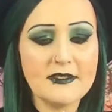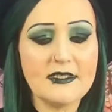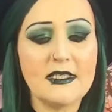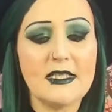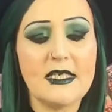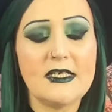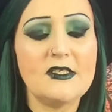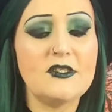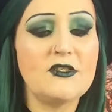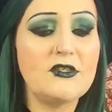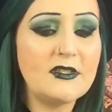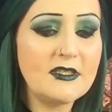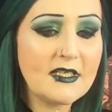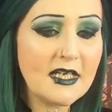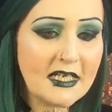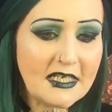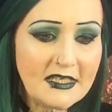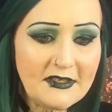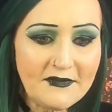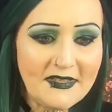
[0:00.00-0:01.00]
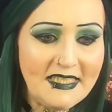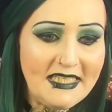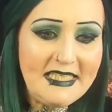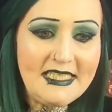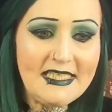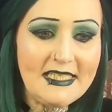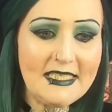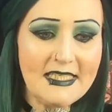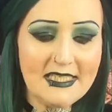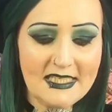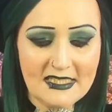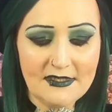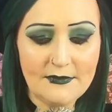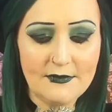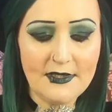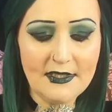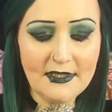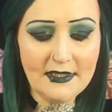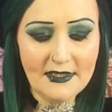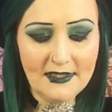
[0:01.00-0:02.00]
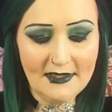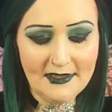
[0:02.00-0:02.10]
So let's dive into this one.